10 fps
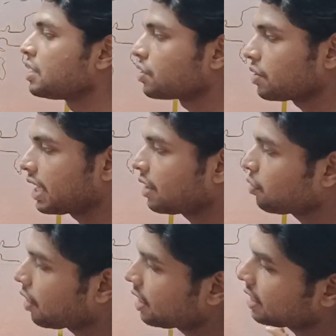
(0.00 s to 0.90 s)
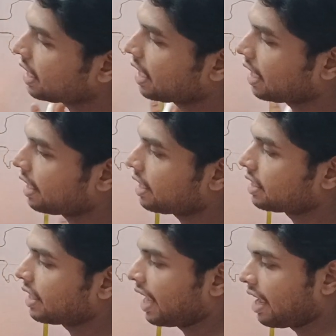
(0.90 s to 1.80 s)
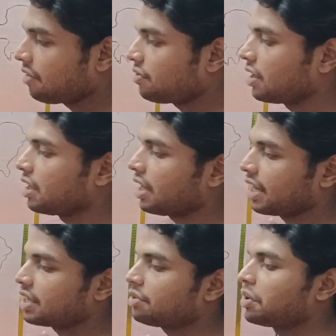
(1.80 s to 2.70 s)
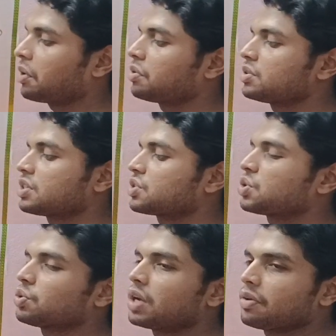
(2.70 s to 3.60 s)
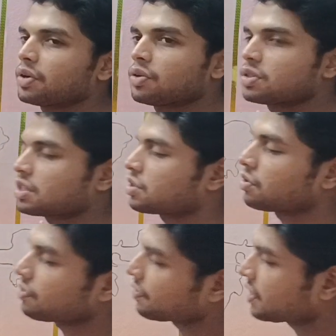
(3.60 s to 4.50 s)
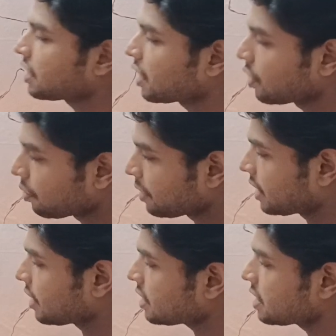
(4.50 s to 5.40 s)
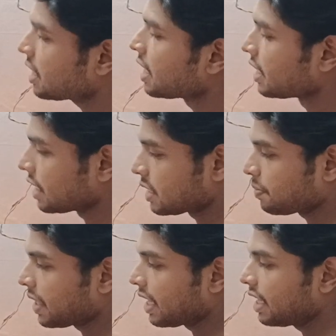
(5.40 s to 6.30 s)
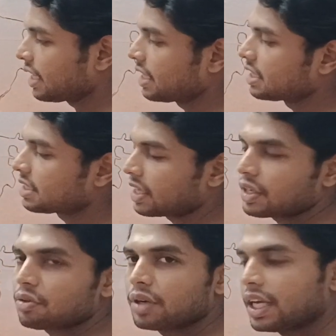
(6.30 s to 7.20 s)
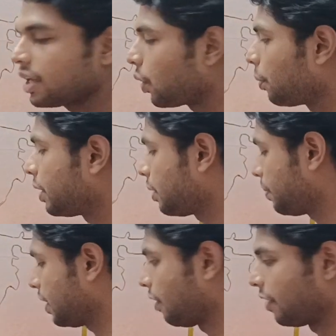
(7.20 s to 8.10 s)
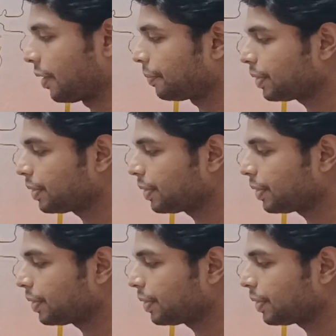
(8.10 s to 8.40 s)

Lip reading: So then what they have active around 6 to 11 or 6 to 15 kilometers. The speed is 320 kilometer per hour.